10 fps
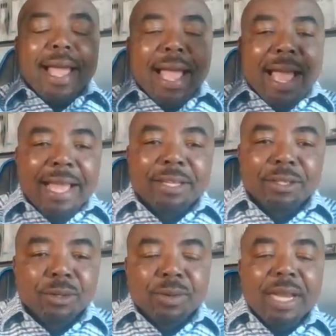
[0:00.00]
And
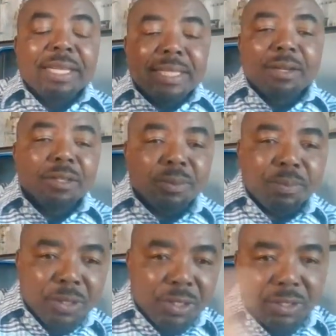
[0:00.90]
you rent out a
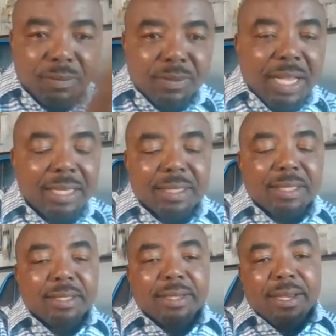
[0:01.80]
portion of that
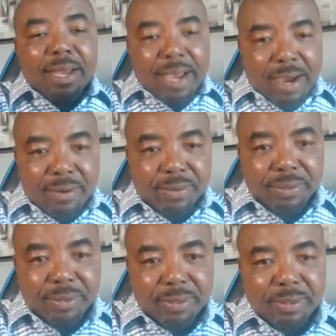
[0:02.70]

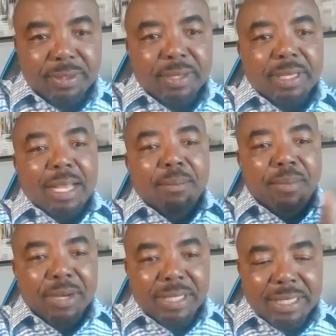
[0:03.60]
house that
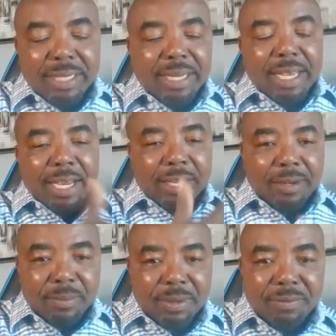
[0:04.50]
brings in
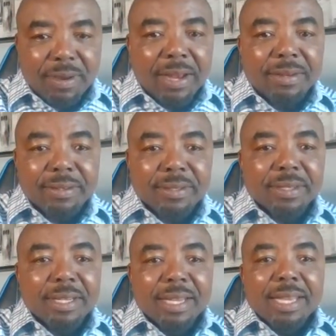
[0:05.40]
economic value.
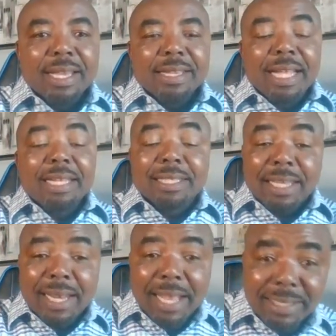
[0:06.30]
That is an
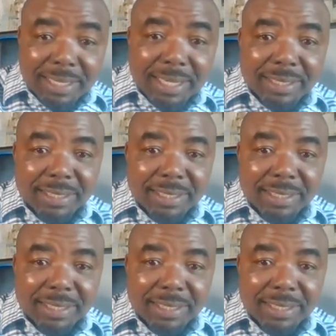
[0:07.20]
asset.